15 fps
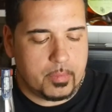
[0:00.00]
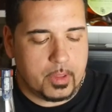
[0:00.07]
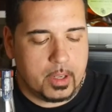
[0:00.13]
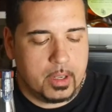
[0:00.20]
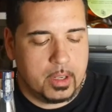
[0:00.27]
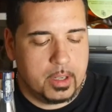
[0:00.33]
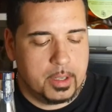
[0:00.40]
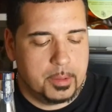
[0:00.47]

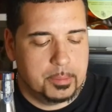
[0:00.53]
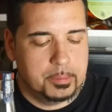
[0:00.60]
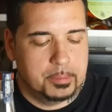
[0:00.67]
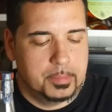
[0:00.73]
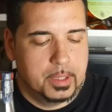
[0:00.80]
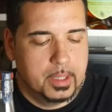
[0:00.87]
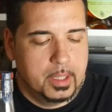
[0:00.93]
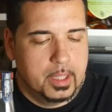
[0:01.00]

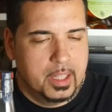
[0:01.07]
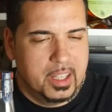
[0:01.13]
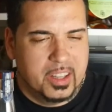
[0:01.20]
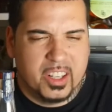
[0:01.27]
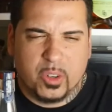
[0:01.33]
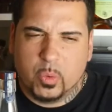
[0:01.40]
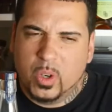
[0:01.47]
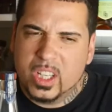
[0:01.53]

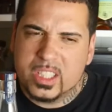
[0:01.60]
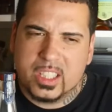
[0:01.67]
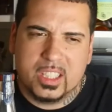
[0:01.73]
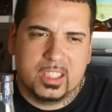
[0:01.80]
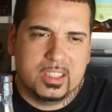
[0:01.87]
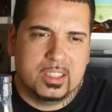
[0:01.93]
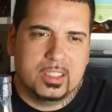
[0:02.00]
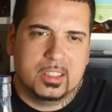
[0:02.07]
There
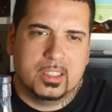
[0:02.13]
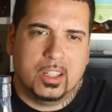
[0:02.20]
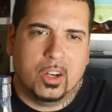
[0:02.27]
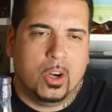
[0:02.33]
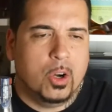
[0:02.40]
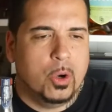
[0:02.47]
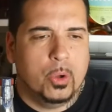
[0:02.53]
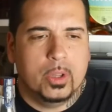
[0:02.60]
wasn't
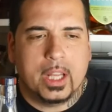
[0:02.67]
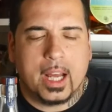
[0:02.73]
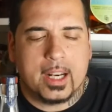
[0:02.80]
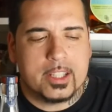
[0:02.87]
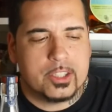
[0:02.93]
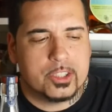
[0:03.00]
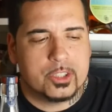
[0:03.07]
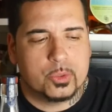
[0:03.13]
a whole lot
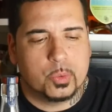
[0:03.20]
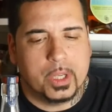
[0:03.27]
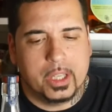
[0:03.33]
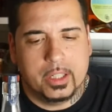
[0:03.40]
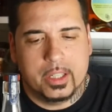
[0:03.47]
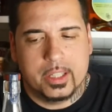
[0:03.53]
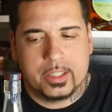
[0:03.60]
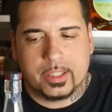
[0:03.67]
of
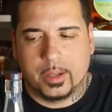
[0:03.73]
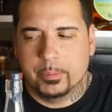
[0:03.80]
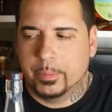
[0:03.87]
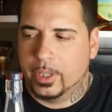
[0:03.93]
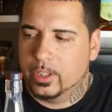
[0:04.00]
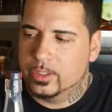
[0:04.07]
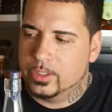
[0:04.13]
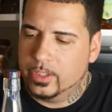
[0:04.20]
sweetness
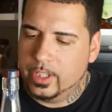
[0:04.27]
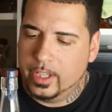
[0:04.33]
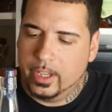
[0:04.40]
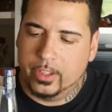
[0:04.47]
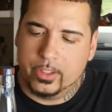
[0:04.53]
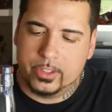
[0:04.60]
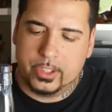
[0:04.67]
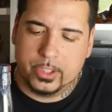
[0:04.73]
compared to the
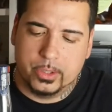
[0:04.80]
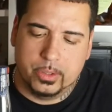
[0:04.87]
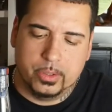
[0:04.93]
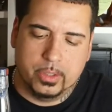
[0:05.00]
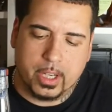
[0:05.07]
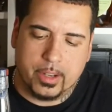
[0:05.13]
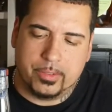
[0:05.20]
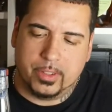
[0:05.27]
other
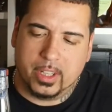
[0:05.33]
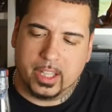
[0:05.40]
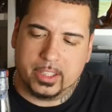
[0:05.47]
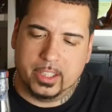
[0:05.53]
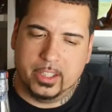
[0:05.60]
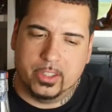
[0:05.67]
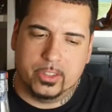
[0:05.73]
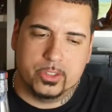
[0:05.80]
two. I feel like
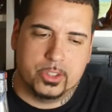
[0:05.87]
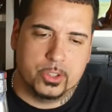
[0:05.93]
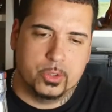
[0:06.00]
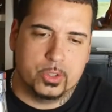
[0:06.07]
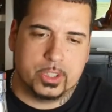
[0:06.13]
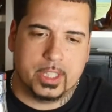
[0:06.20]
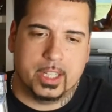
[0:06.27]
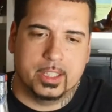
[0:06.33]
the other
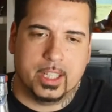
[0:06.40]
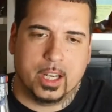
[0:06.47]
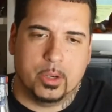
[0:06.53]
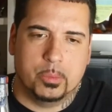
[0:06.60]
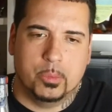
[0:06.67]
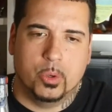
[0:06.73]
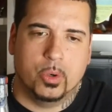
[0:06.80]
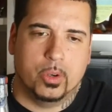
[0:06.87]
two stand
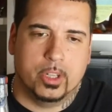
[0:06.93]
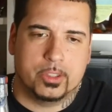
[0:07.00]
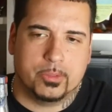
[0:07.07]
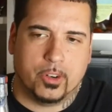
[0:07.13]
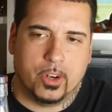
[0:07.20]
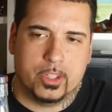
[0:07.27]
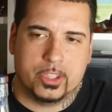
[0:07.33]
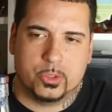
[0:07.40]
out more as
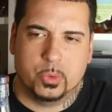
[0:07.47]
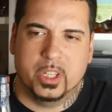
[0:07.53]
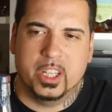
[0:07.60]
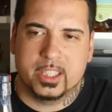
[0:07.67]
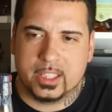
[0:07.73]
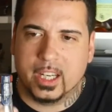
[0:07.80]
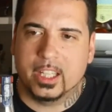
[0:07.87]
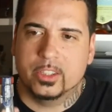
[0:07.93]
far as
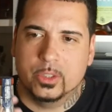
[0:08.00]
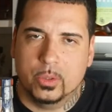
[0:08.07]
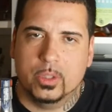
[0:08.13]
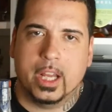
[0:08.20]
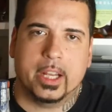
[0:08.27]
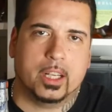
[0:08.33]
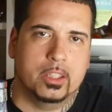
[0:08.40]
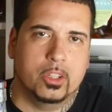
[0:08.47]
sweetness, and I do
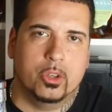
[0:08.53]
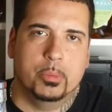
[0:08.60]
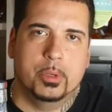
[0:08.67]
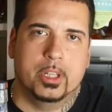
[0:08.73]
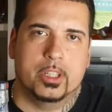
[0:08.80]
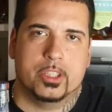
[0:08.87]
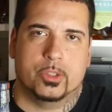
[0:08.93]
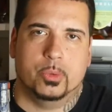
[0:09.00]
like a little
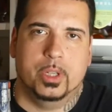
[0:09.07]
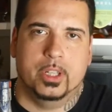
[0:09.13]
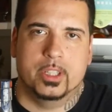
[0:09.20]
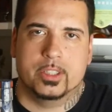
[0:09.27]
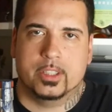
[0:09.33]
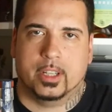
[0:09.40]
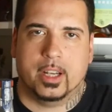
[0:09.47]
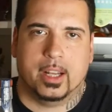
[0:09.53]
bit of
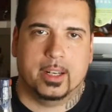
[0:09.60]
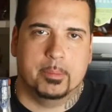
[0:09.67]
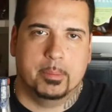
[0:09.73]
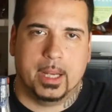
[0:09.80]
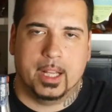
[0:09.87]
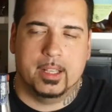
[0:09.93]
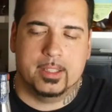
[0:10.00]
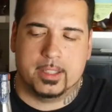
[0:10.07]
sweetness to kind of
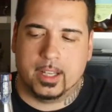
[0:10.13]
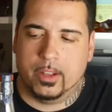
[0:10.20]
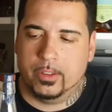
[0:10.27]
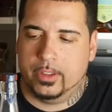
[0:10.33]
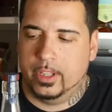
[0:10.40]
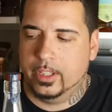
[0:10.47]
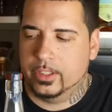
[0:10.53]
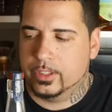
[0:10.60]
balance
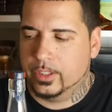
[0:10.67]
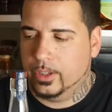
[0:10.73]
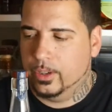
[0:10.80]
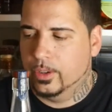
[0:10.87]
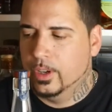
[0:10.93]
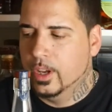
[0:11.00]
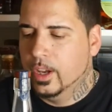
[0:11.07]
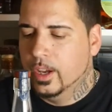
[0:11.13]
out things.
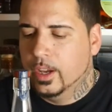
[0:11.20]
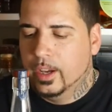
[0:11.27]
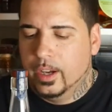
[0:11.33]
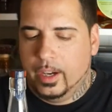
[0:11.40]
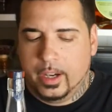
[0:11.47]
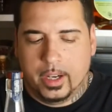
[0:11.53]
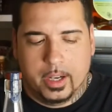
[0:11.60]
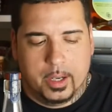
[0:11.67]
So
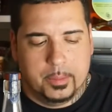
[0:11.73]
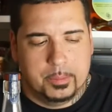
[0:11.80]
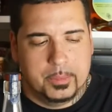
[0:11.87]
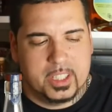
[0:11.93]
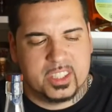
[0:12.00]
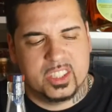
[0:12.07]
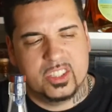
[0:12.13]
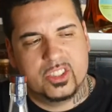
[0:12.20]

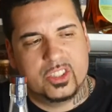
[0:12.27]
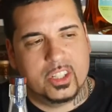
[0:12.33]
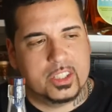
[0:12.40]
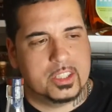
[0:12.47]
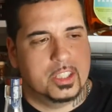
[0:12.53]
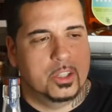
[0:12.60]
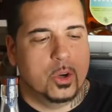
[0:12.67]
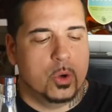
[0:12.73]
this is
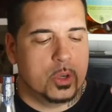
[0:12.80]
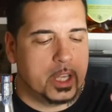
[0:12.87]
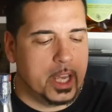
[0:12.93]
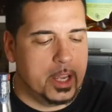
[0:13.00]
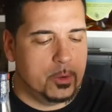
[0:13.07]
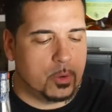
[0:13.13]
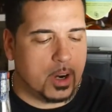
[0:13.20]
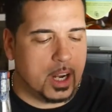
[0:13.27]
just an
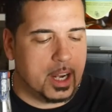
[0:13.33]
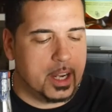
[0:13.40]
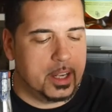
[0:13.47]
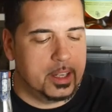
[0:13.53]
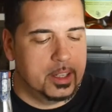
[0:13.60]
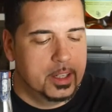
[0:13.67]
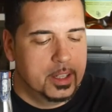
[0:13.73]
okay rye.